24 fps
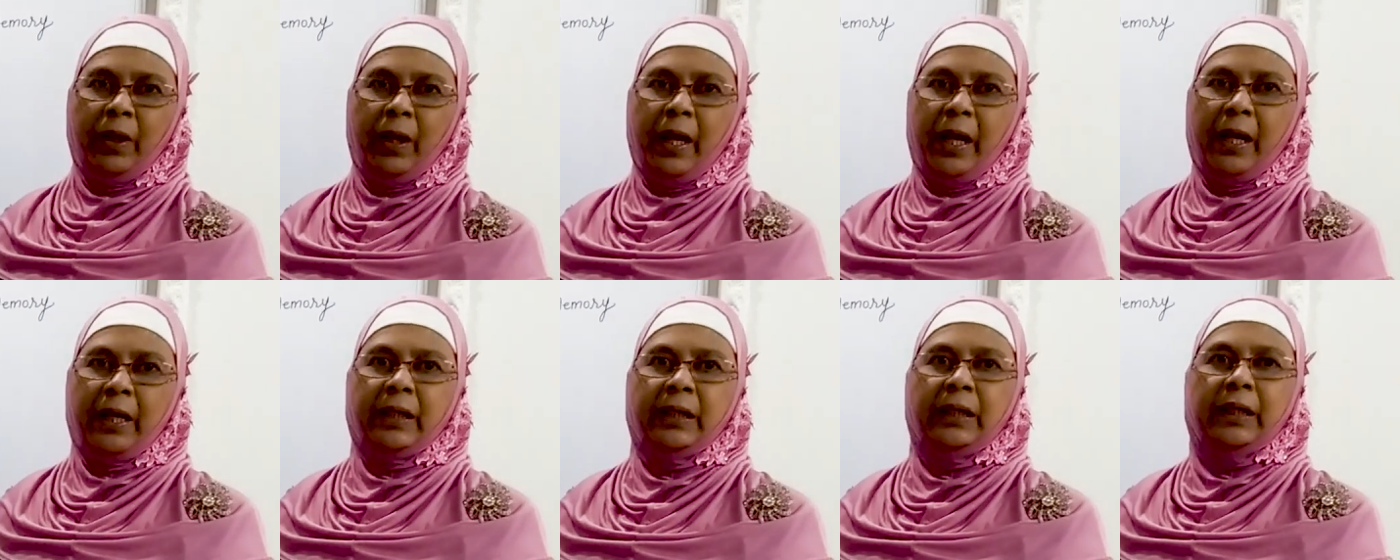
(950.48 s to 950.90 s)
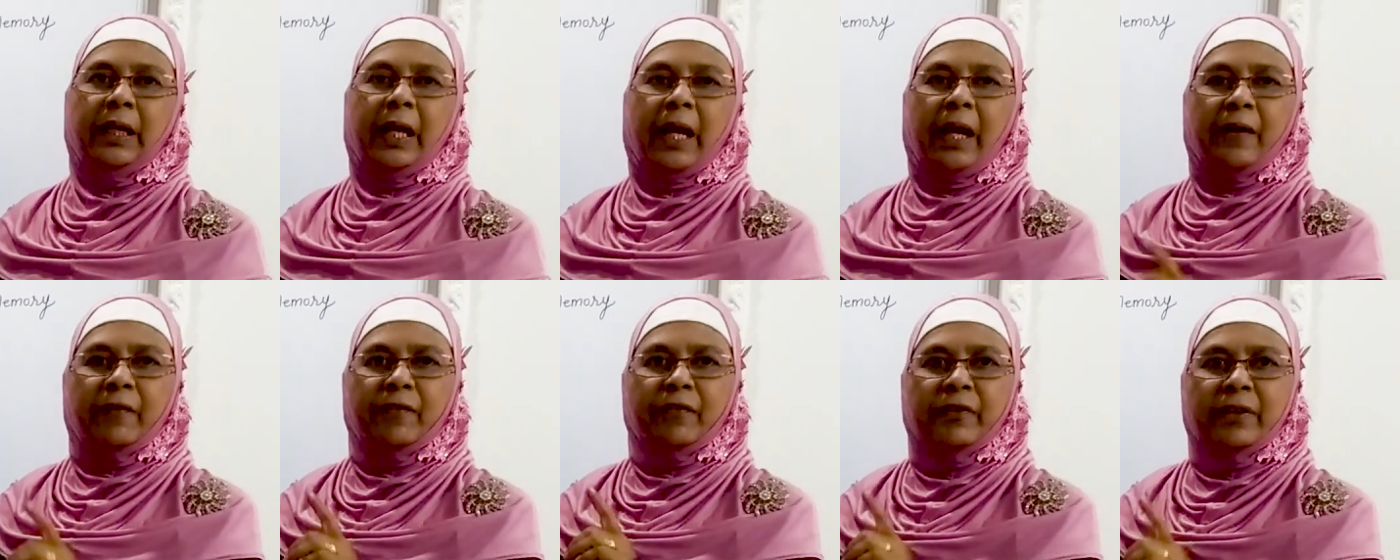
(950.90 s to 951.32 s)
and
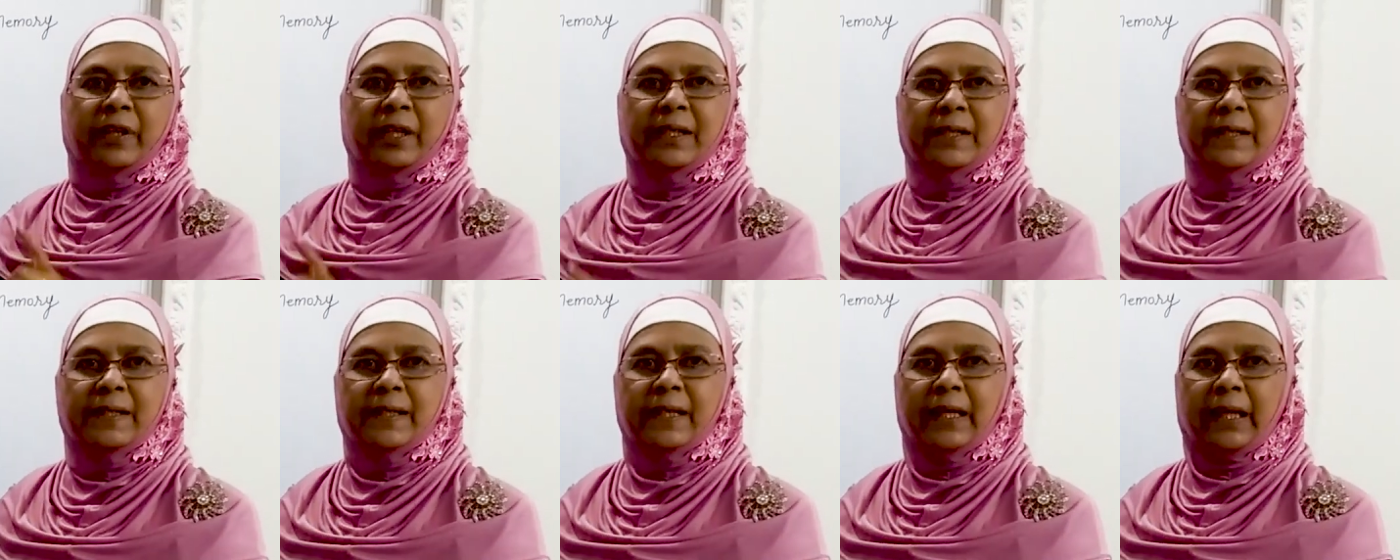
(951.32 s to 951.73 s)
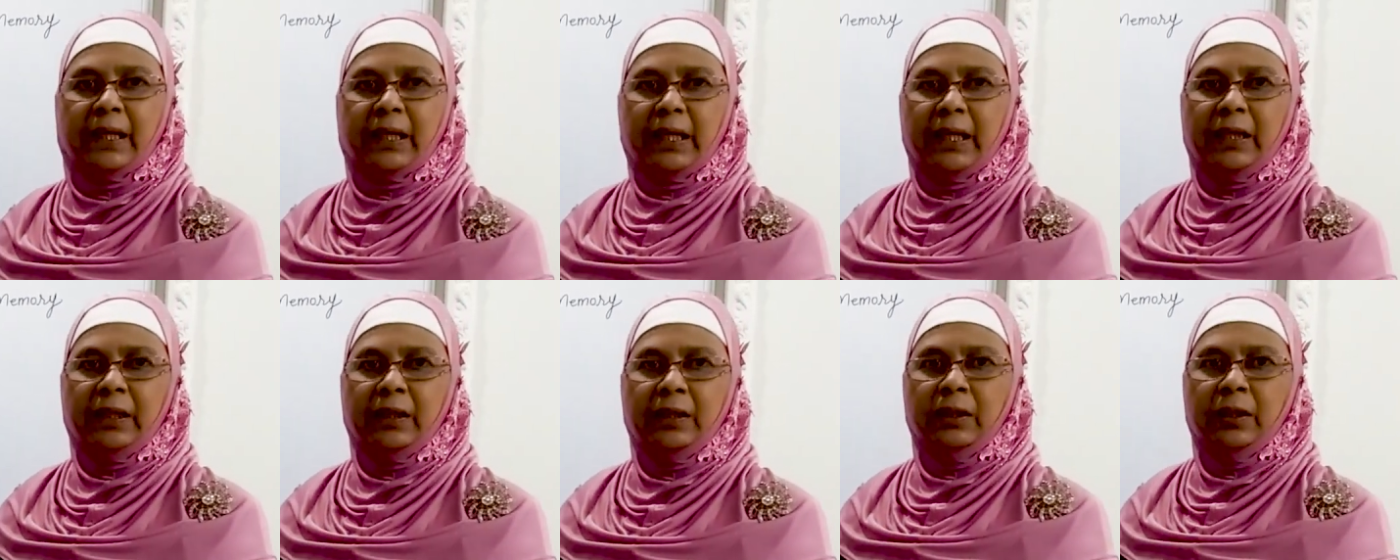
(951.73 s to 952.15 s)
every
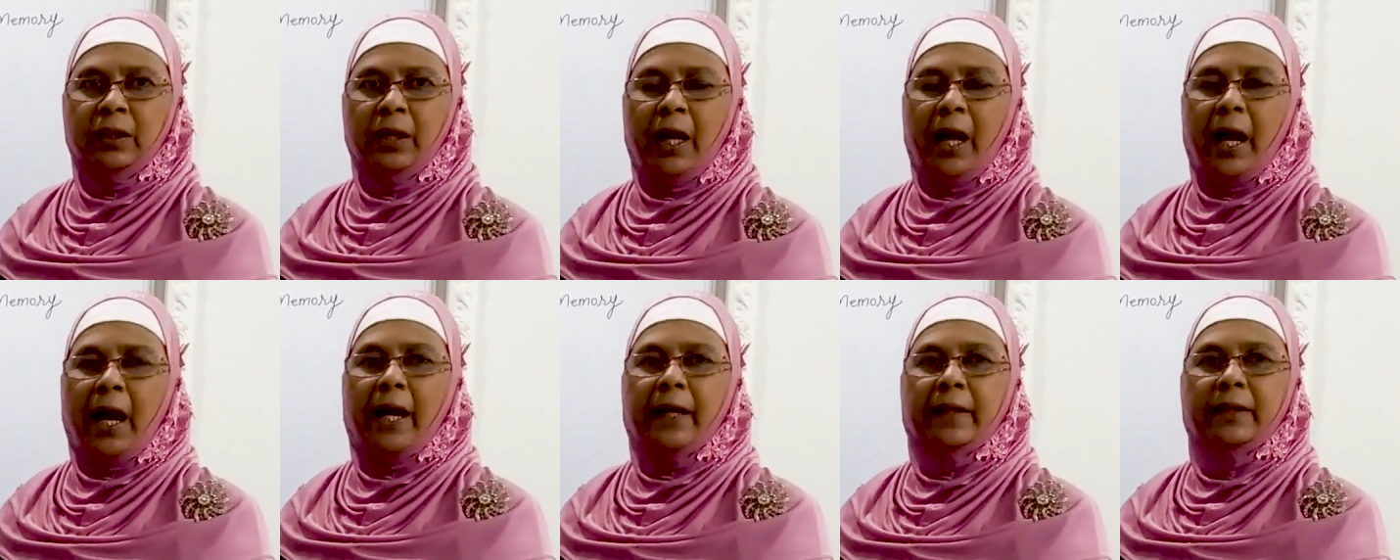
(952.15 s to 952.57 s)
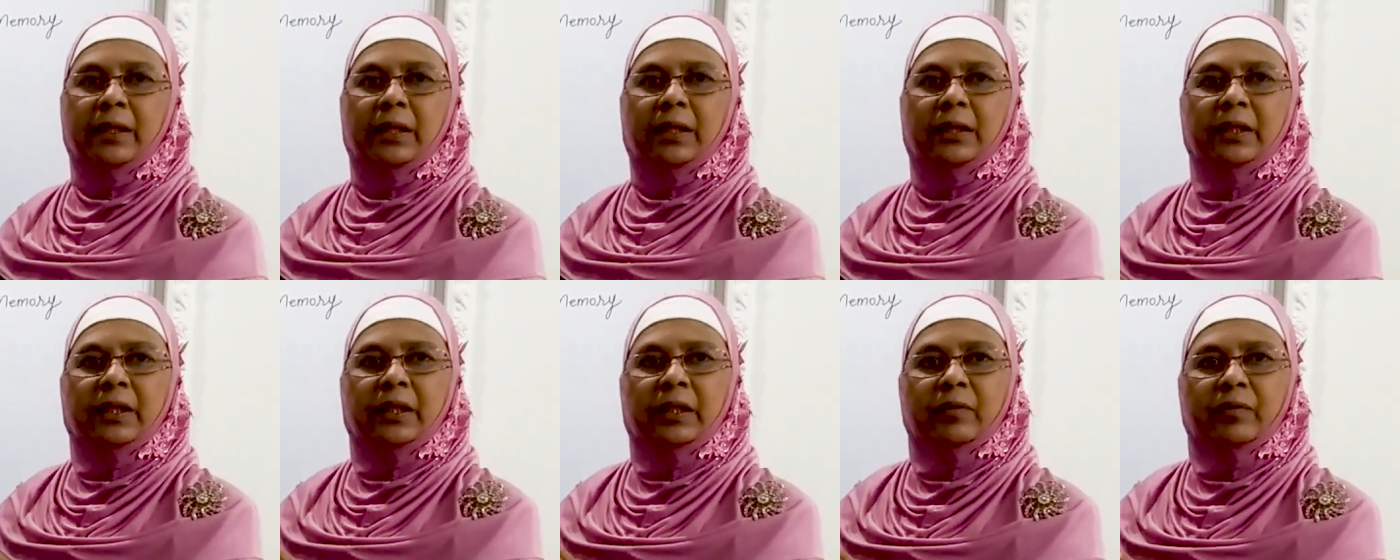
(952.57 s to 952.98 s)
second
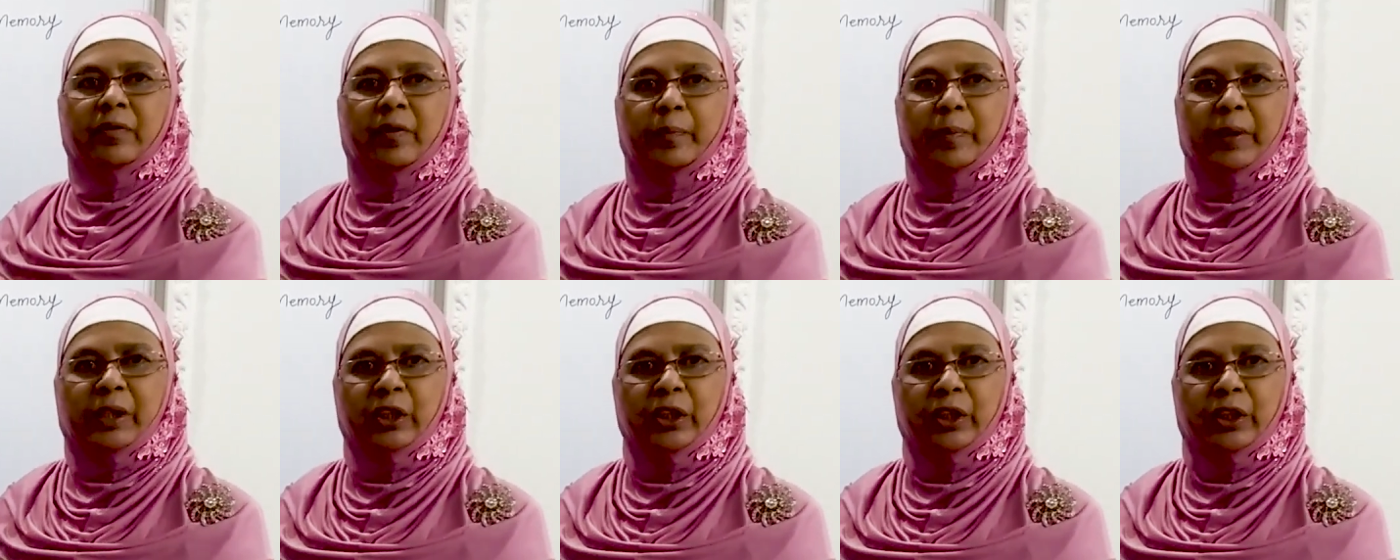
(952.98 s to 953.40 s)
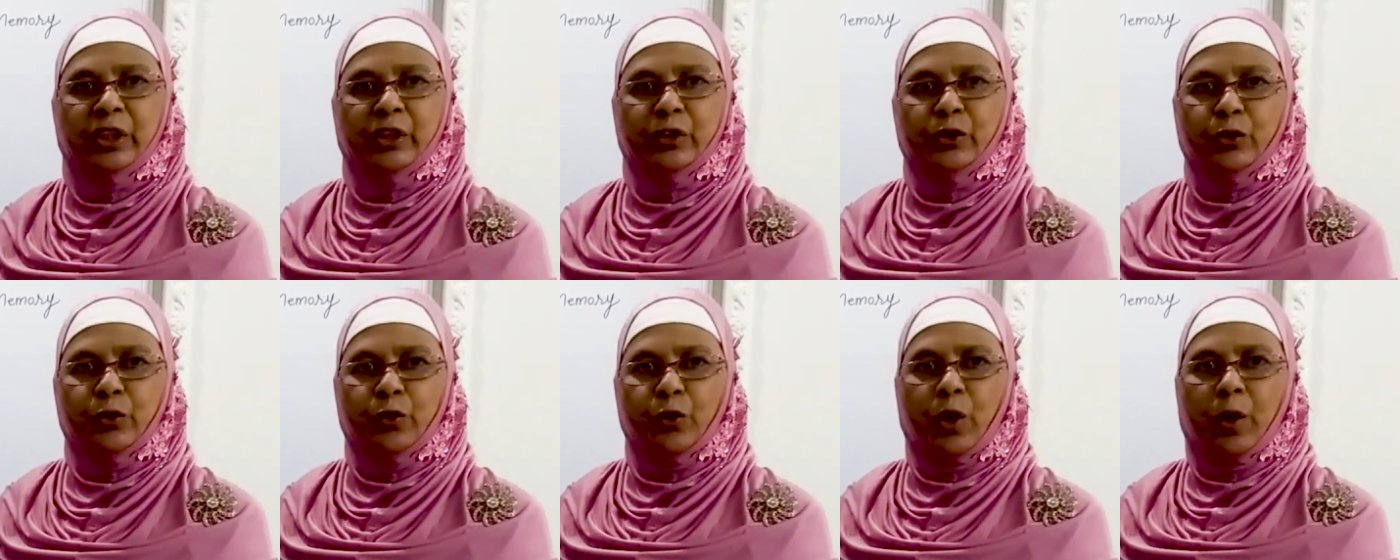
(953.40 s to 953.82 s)
either the information
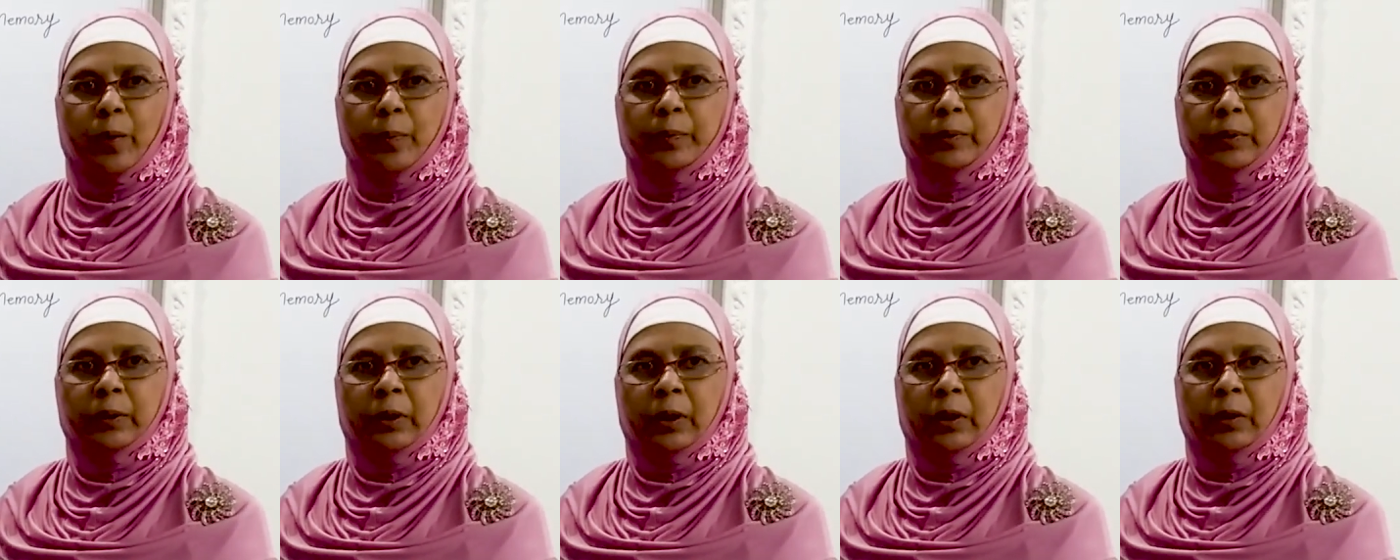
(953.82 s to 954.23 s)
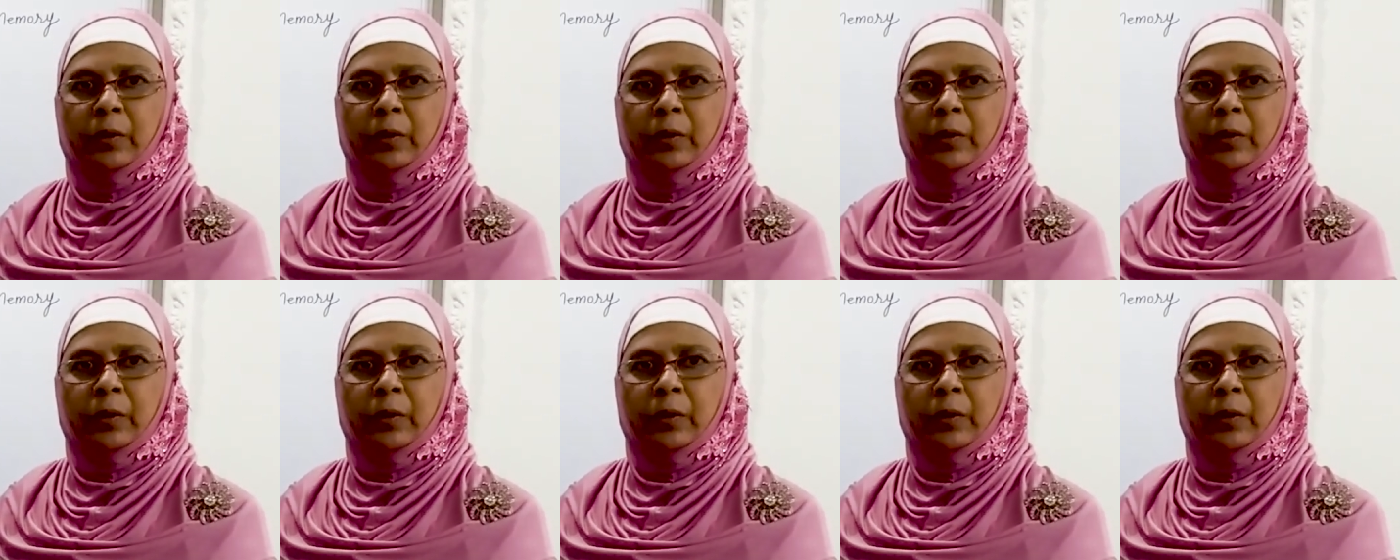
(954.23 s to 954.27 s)
is dropped,